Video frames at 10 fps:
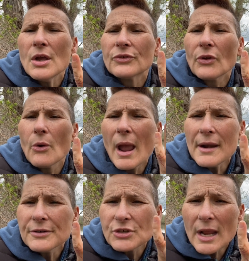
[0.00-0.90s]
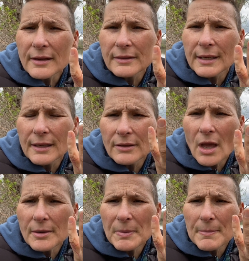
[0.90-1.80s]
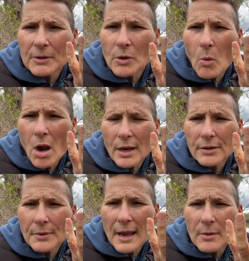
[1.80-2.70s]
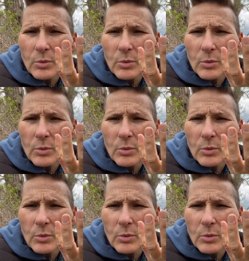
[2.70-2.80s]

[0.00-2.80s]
So energetically, a lot of people are walking around